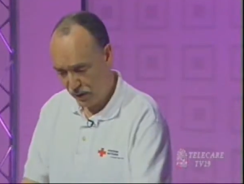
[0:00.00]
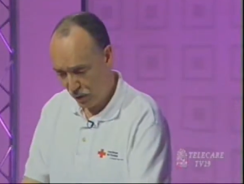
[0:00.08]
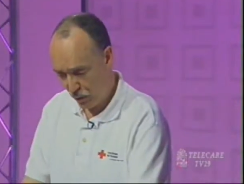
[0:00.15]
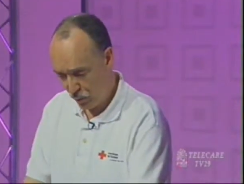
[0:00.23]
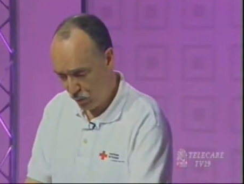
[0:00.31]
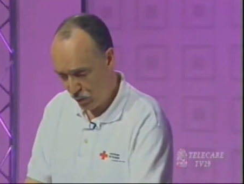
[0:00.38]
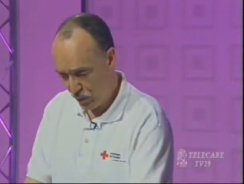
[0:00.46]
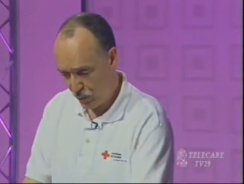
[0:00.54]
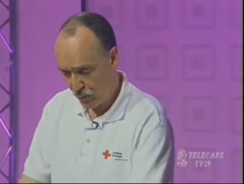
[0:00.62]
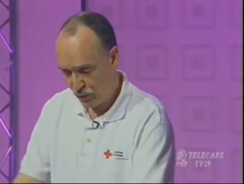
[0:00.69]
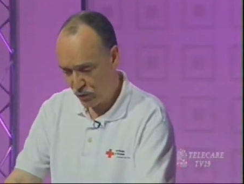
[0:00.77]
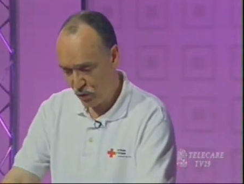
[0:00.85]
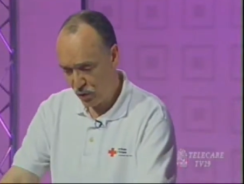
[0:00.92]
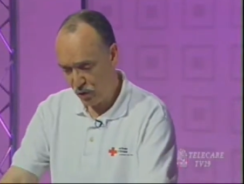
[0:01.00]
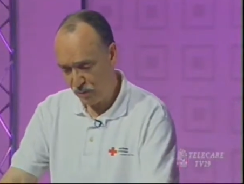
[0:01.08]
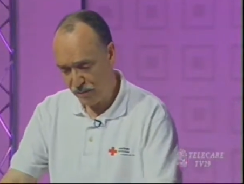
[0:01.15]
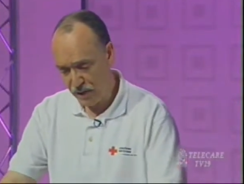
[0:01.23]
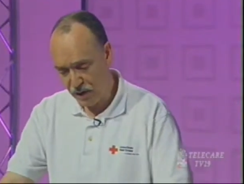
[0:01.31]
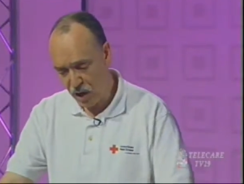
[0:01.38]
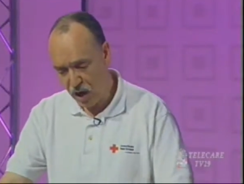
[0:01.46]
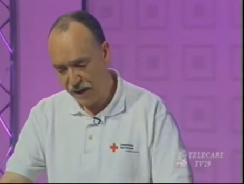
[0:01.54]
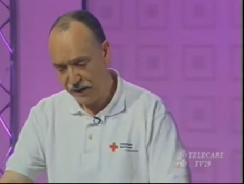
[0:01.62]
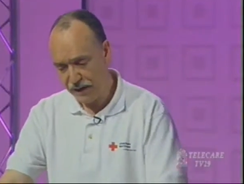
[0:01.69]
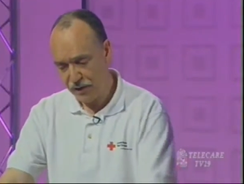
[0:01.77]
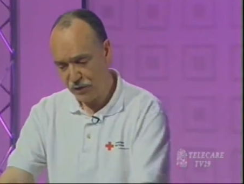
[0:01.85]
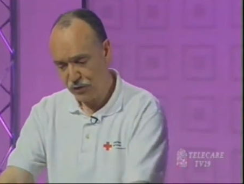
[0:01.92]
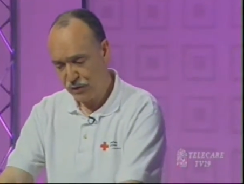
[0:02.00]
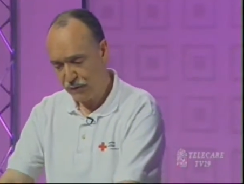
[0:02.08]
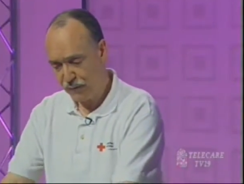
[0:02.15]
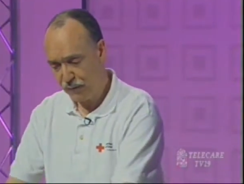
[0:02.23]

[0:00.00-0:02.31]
about water. We're talking about high-energy